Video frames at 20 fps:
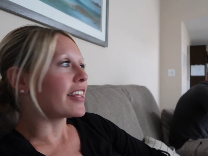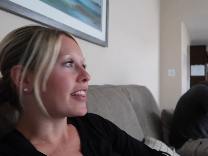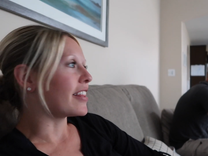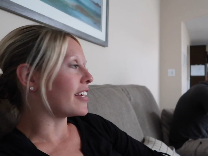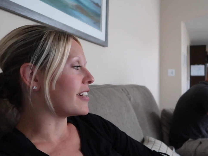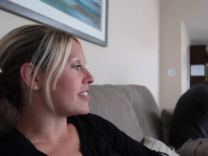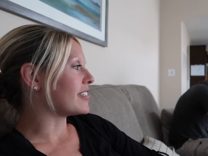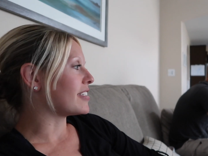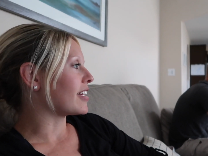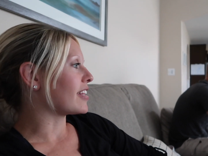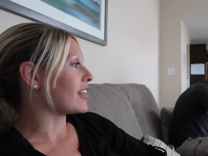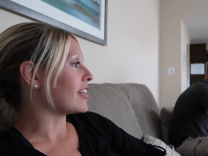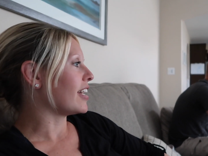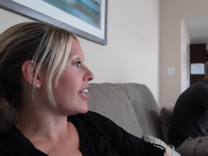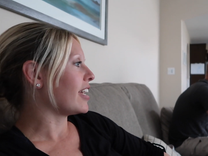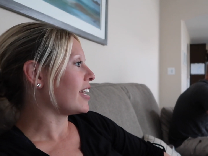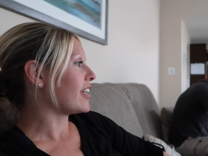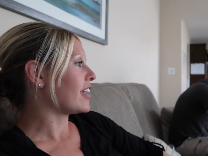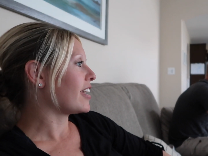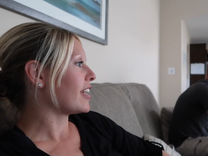this. I
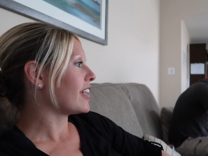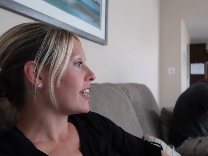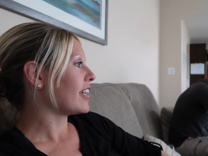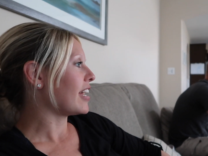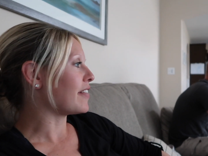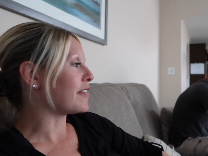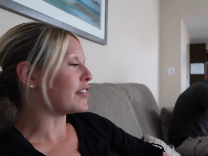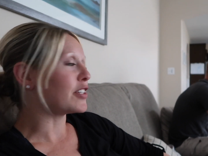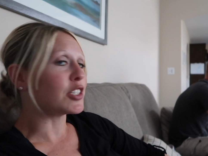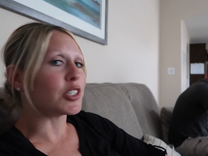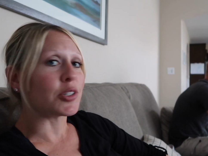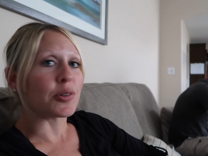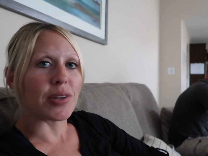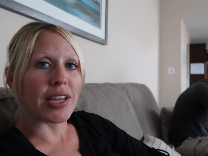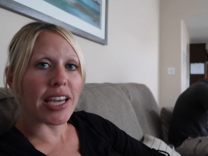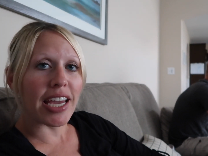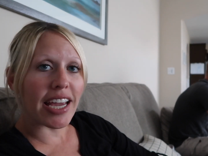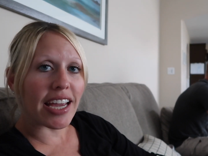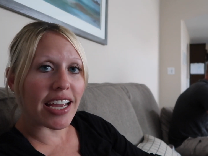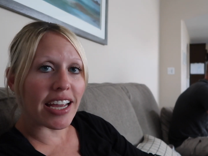like having two
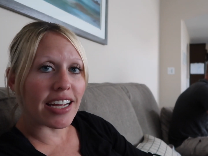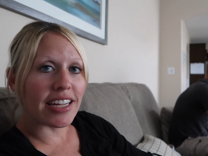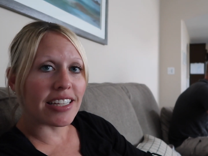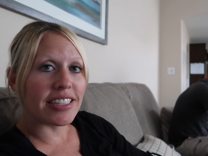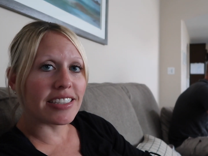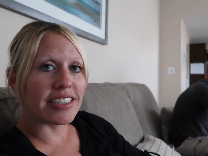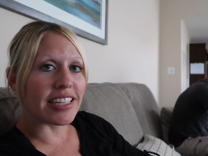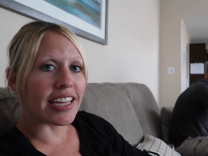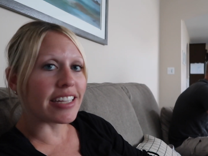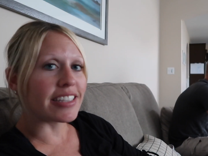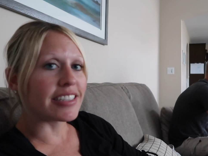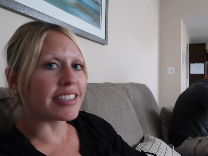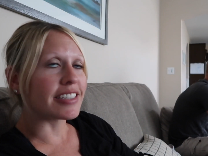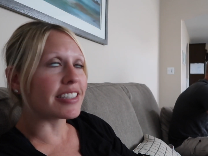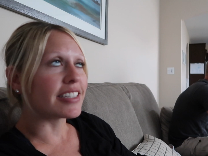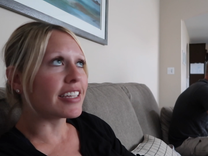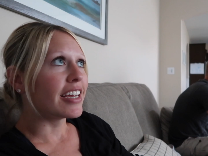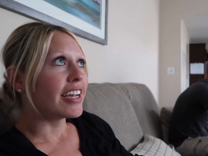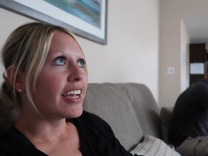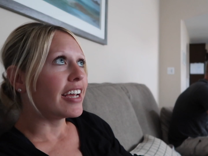kids.
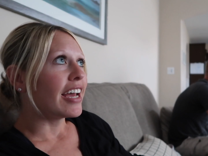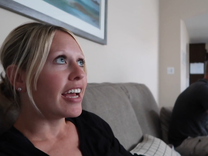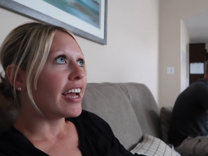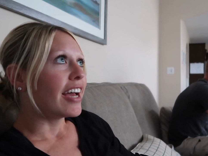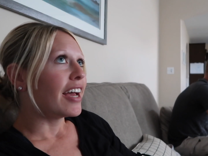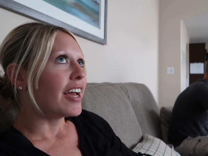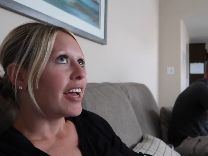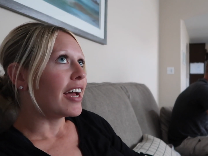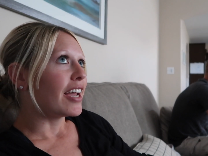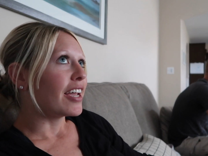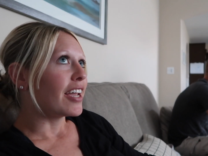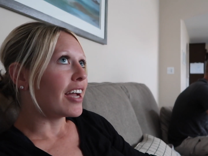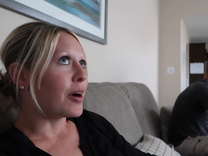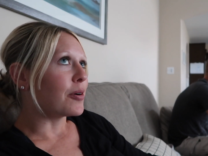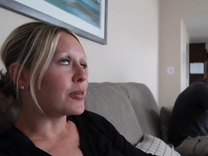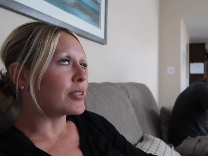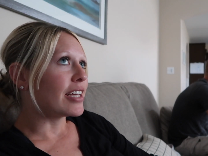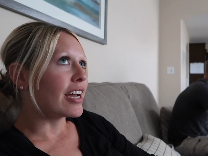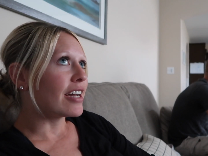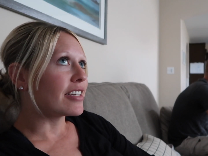I
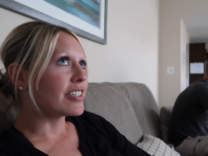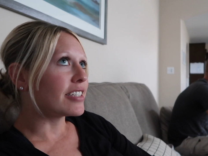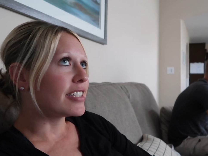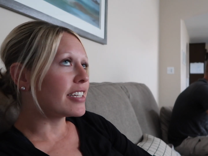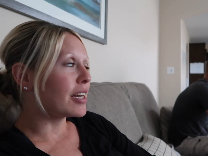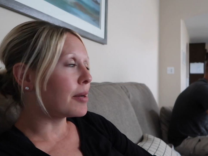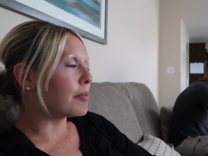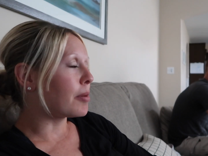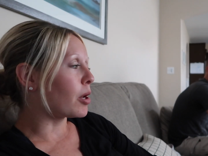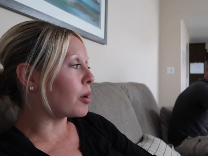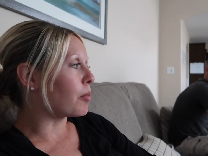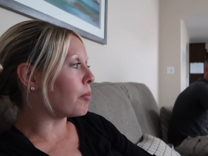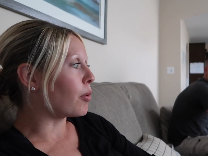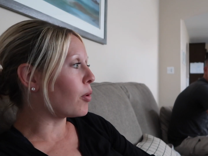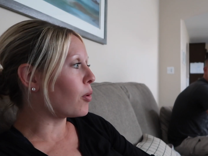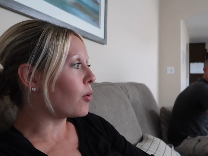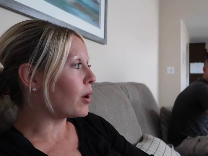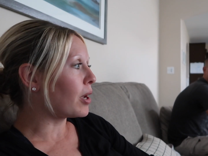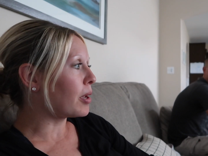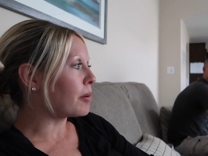was hesitant about a
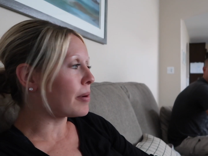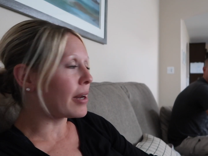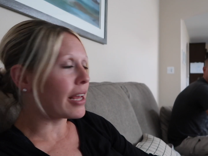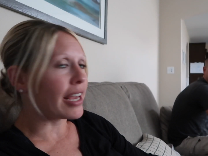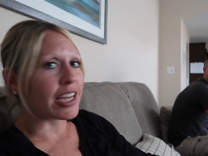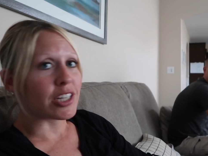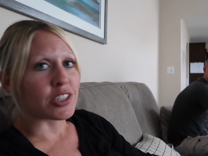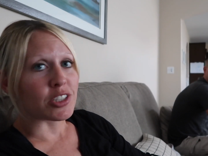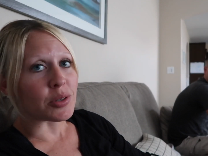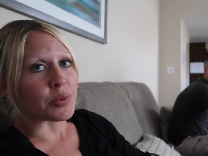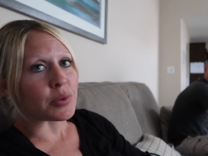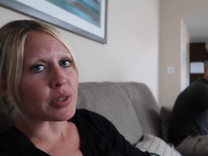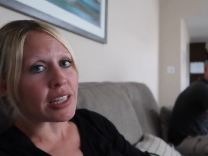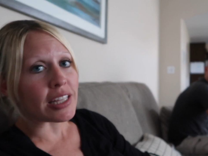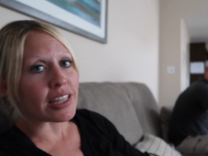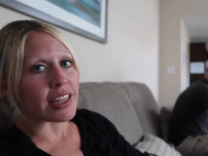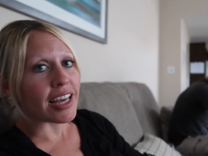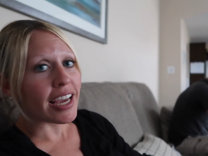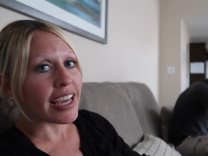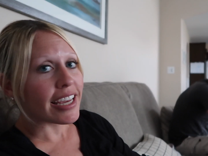boy, but I actually really
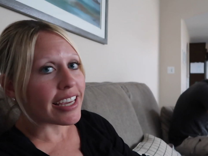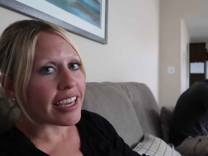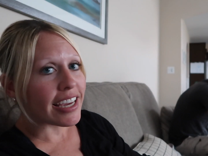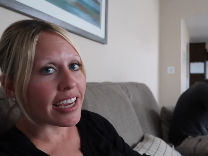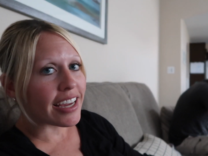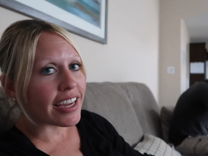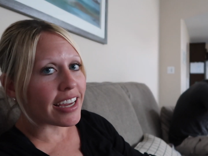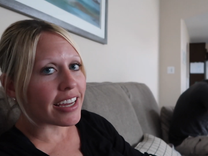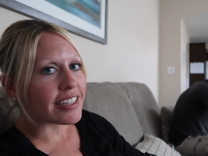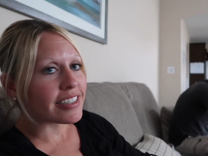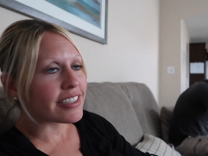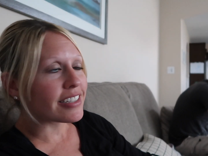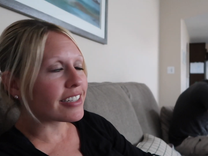like it.